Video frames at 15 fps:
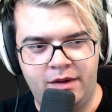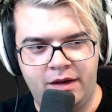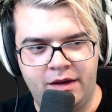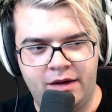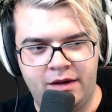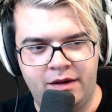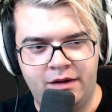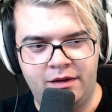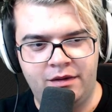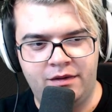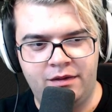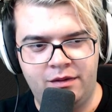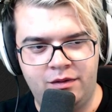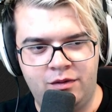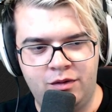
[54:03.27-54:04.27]
and
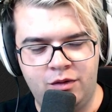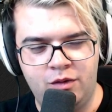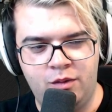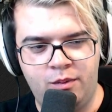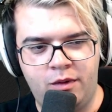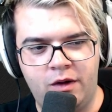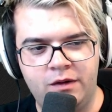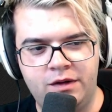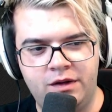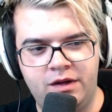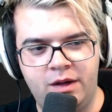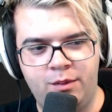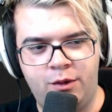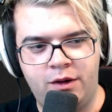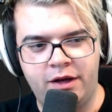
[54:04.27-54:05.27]
do you
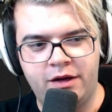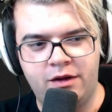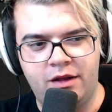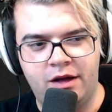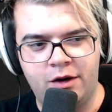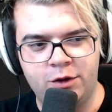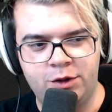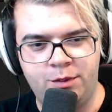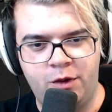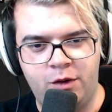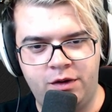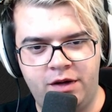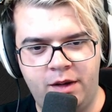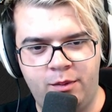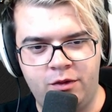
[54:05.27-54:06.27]
multi-table like a large
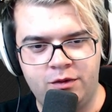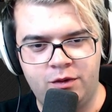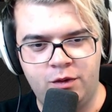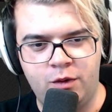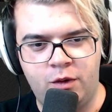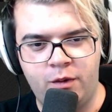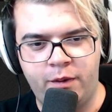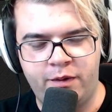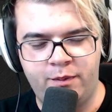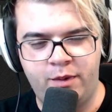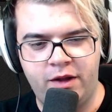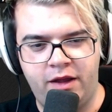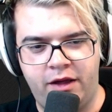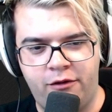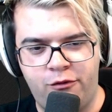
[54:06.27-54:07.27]
amount of tables? Do you always
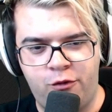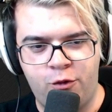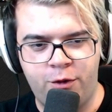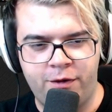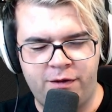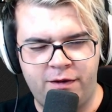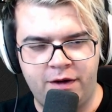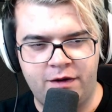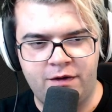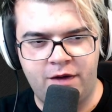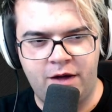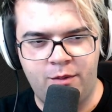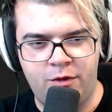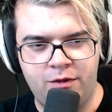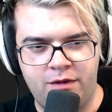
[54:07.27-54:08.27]
play like 4 to 6
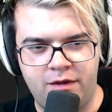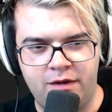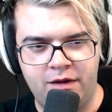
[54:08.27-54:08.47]
tables?